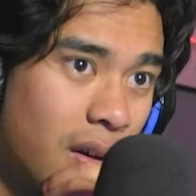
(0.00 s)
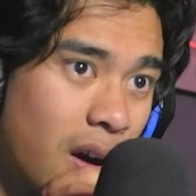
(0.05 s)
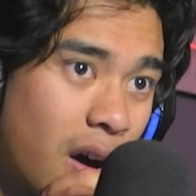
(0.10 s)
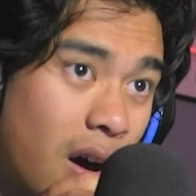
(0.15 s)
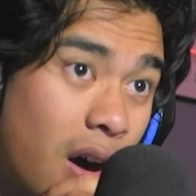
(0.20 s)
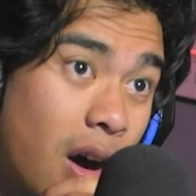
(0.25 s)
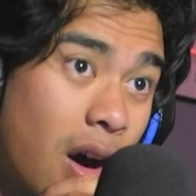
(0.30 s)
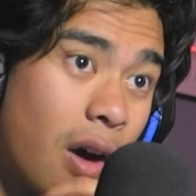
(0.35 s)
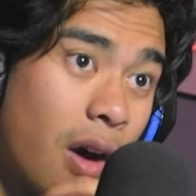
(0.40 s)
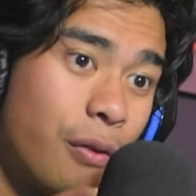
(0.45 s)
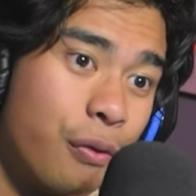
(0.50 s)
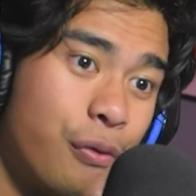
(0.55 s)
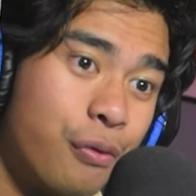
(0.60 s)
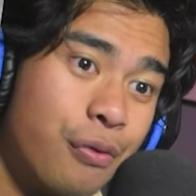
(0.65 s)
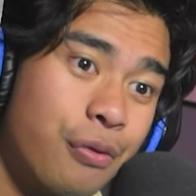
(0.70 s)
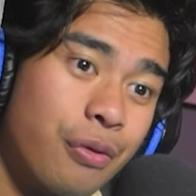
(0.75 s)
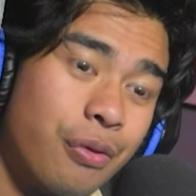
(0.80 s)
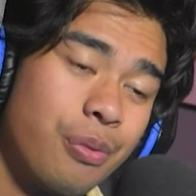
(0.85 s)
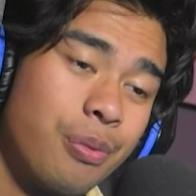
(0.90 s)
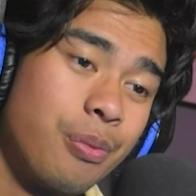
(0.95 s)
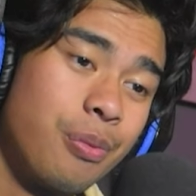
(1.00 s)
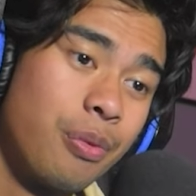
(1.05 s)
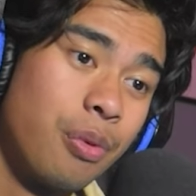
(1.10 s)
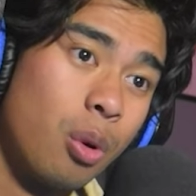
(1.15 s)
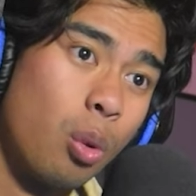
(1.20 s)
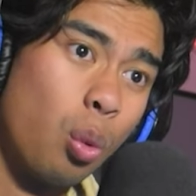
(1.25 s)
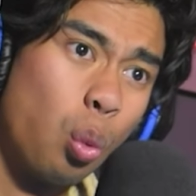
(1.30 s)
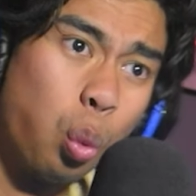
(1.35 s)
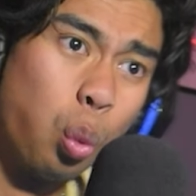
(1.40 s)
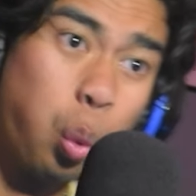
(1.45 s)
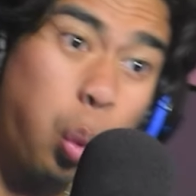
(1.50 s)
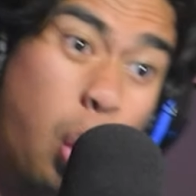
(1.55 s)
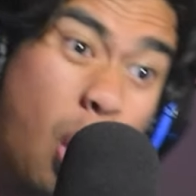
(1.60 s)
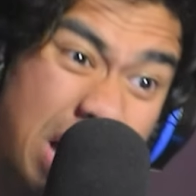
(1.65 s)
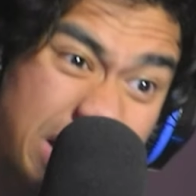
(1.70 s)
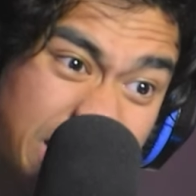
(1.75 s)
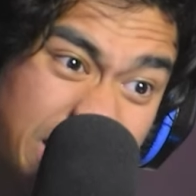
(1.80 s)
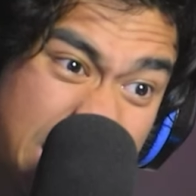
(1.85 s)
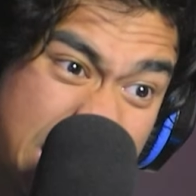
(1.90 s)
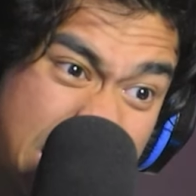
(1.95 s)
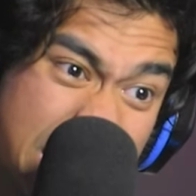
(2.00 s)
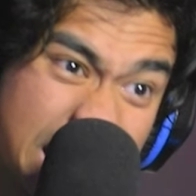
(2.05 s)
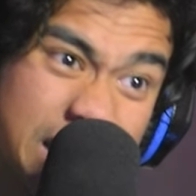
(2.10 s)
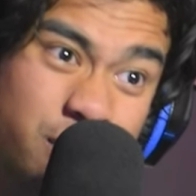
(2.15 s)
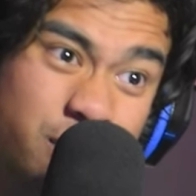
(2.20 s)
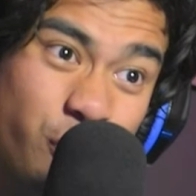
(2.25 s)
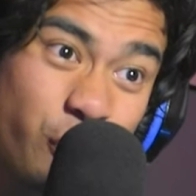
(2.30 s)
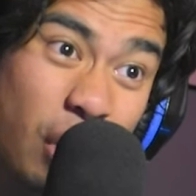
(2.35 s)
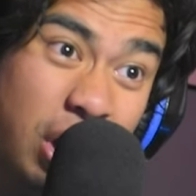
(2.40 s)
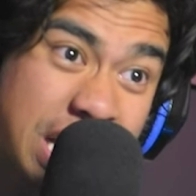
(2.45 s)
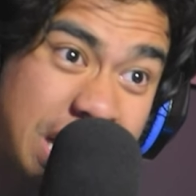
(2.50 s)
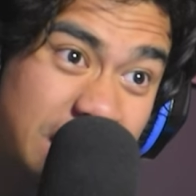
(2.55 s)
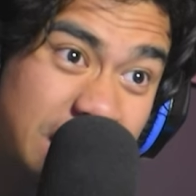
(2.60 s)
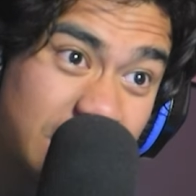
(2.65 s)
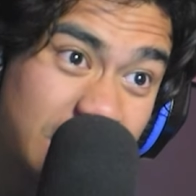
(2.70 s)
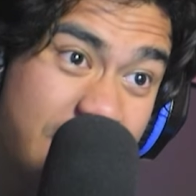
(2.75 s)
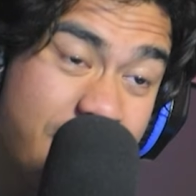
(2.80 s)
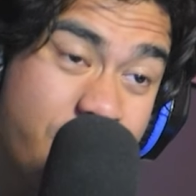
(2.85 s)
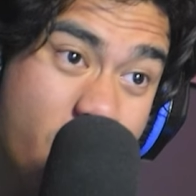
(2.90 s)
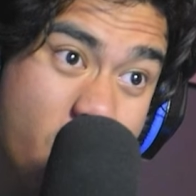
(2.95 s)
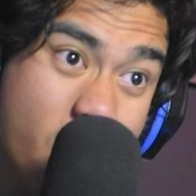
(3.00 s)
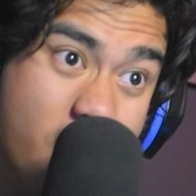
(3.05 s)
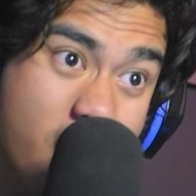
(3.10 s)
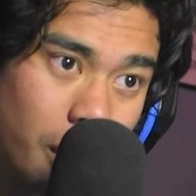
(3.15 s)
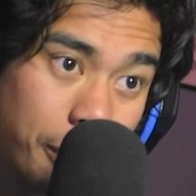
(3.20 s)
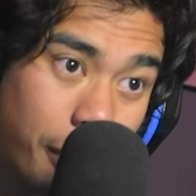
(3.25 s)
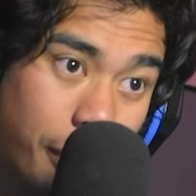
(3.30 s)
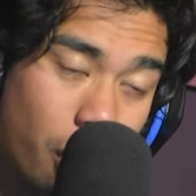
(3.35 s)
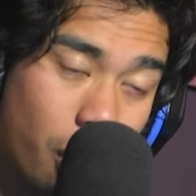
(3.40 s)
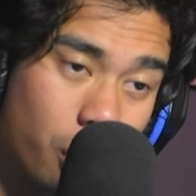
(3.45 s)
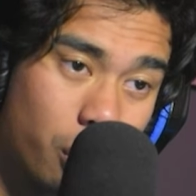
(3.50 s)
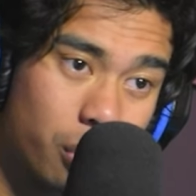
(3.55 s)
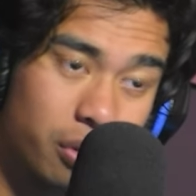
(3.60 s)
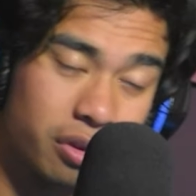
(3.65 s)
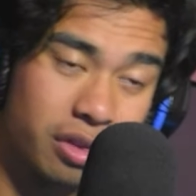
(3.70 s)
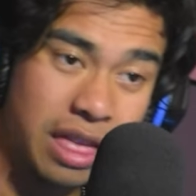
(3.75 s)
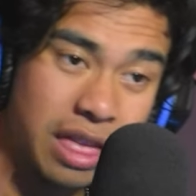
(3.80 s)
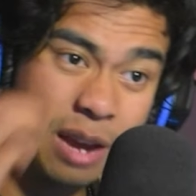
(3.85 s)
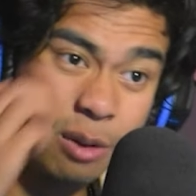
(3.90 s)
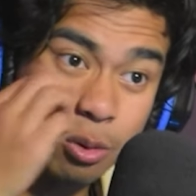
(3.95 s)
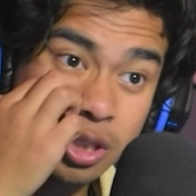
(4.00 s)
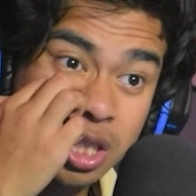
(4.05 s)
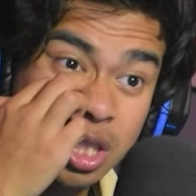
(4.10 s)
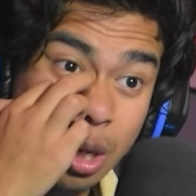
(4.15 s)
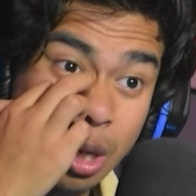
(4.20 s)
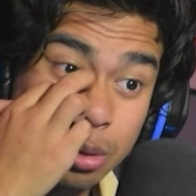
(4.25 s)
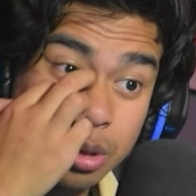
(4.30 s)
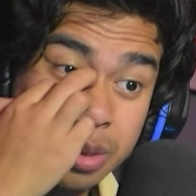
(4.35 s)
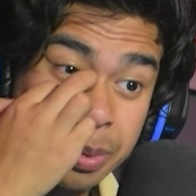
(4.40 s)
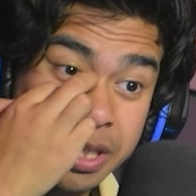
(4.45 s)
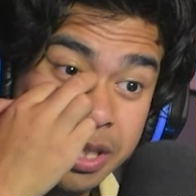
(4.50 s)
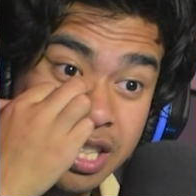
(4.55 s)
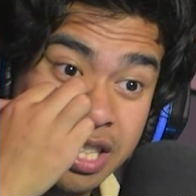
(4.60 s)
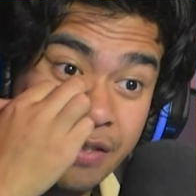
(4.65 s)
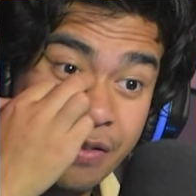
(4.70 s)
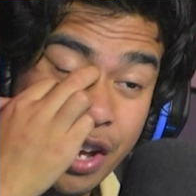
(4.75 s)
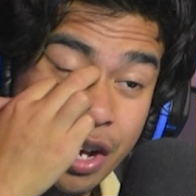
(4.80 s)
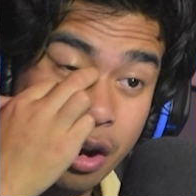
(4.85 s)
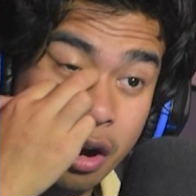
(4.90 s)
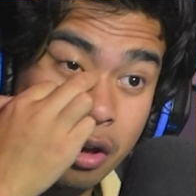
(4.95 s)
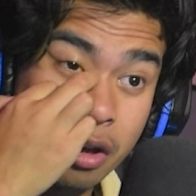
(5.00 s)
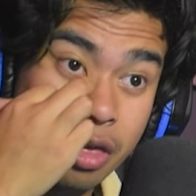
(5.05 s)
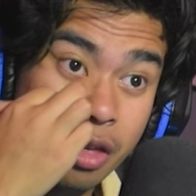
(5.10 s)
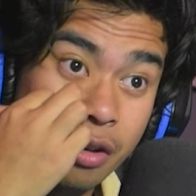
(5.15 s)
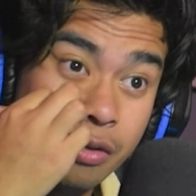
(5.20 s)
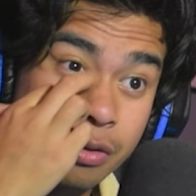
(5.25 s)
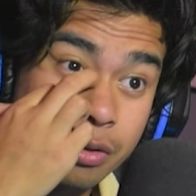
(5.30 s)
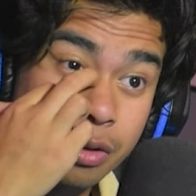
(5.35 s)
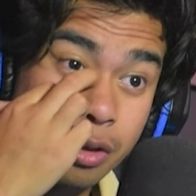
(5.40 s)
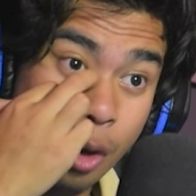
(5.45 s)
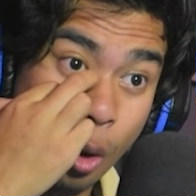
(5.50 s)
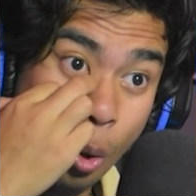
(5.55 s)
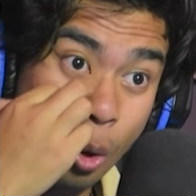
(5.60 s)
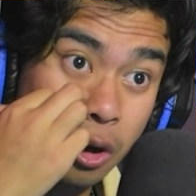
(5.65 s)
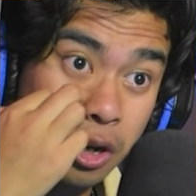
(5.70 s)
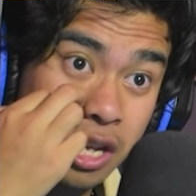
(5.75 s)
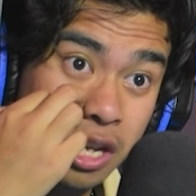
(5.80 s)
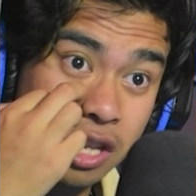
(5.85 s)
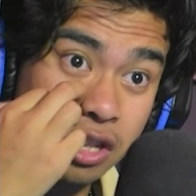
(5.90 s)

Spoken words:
Oh. What? His fucking liver? Bro, they were so specific on the organ,